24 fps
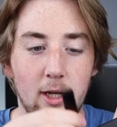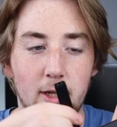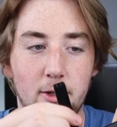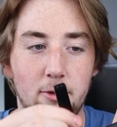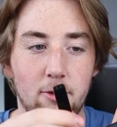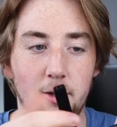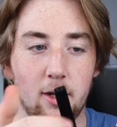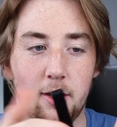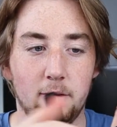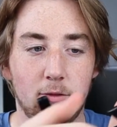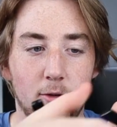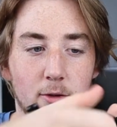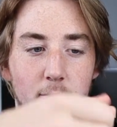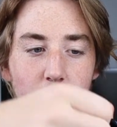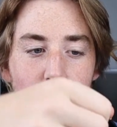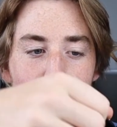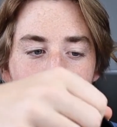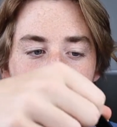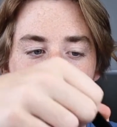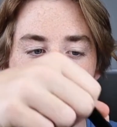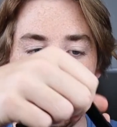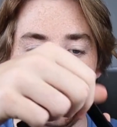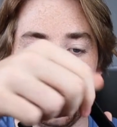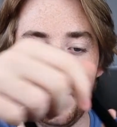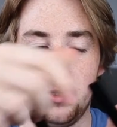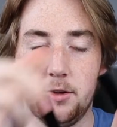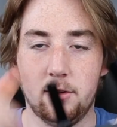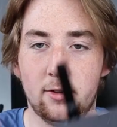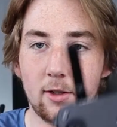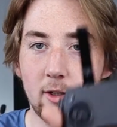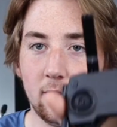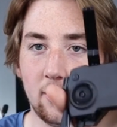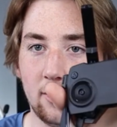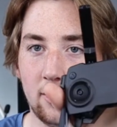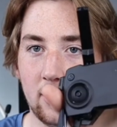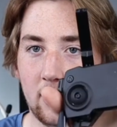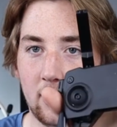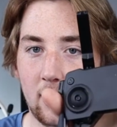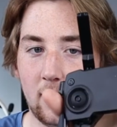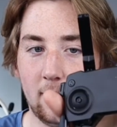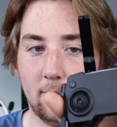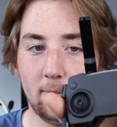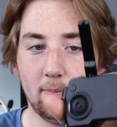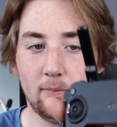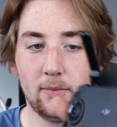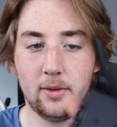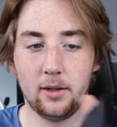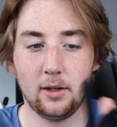You have your little antennas at the
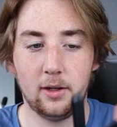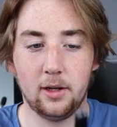top,